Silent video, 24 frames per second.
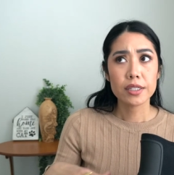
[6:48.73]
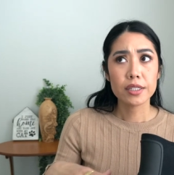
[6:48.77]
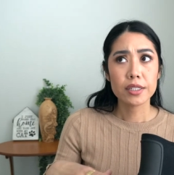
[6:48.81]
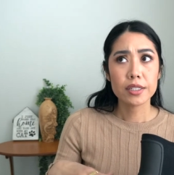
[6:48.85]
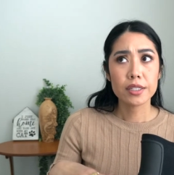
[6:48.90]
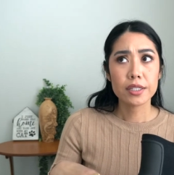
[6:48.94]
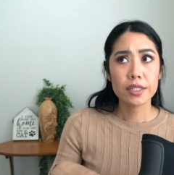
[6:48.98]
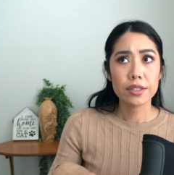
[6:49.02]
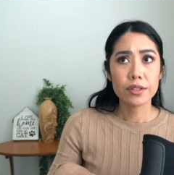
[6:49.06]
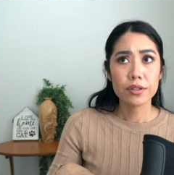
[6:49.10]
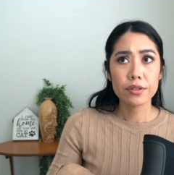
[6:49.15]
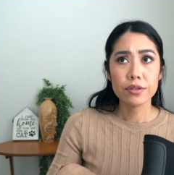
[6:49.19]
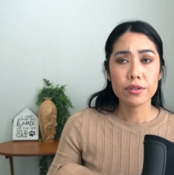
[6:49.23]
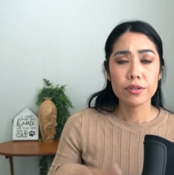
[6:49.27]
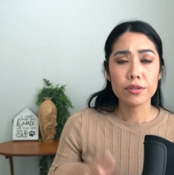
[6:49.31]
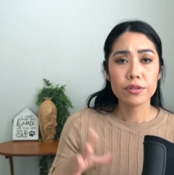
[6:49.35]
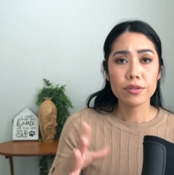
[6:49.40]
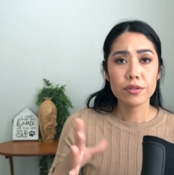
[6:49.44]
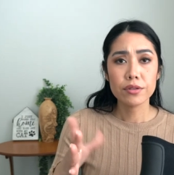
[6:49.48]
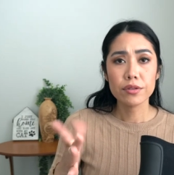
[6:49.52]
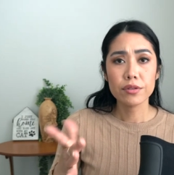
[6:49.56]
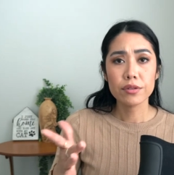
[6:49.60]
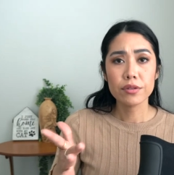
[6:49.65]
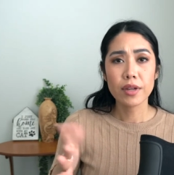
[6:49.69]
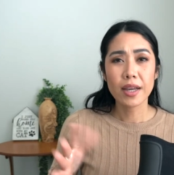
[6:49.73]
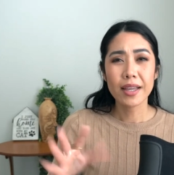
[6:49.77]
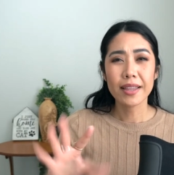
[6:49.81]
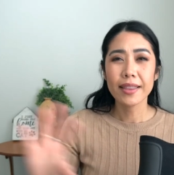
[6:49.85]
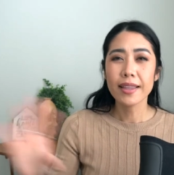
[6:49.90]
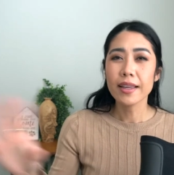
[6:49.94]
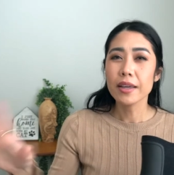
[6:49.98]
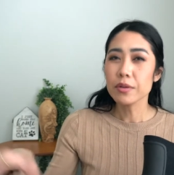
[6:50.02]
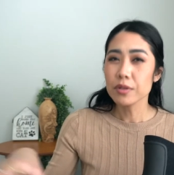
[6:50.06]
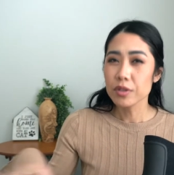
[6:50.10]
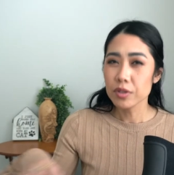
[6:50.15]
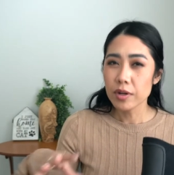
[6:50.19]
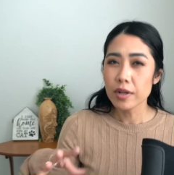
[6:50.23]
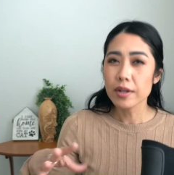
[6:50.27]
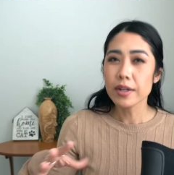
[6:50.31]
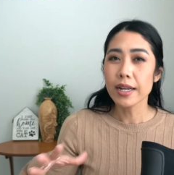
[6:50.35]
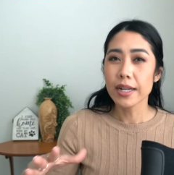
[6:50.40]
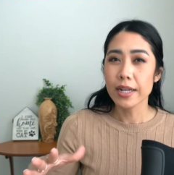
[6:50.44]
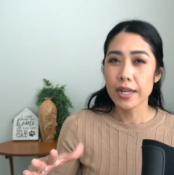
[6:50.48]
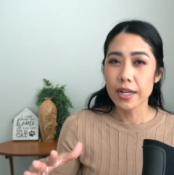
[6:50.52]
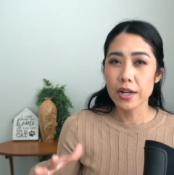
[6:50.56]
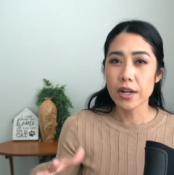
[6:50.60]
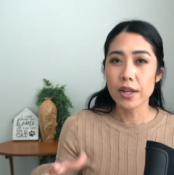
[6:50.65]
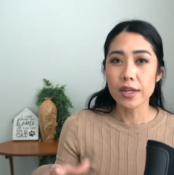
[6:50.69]
to, I think it was around
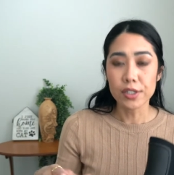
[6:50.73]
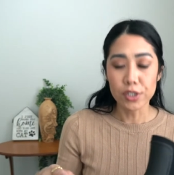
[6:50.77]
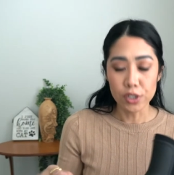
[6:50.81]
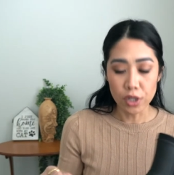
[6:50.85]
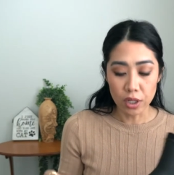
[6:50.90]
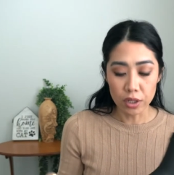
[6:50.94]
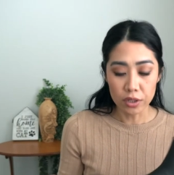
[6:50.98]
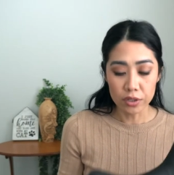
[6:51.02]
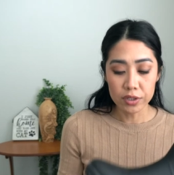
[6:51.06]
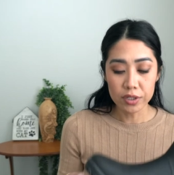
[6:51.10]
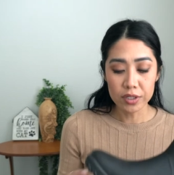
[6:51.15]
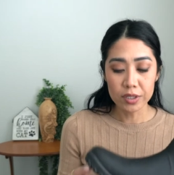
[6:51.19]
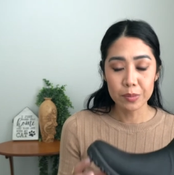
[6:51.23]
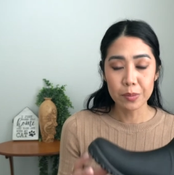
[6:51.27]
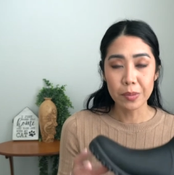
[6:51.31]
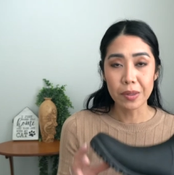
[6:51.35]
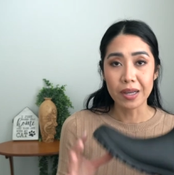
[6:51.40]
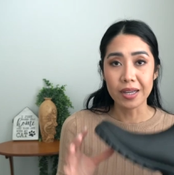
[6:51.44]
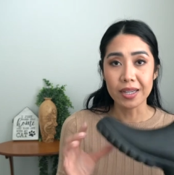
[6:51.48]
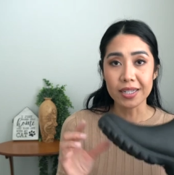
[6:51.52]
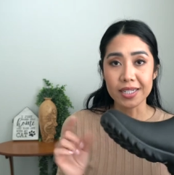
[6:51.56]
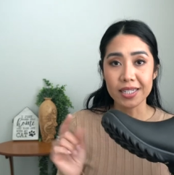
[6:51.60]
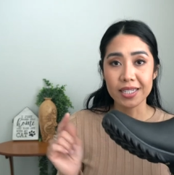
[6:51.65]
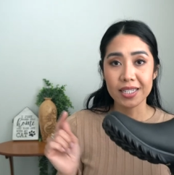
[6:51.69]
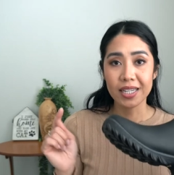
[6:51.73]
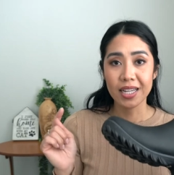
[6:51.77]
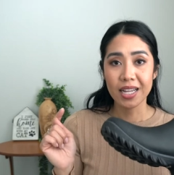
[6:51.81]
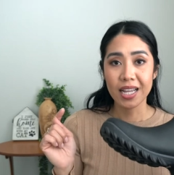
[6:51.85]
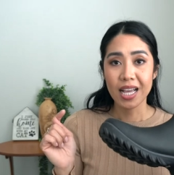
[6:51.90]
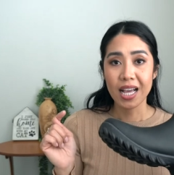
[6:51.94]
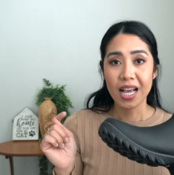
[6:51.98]
$89, but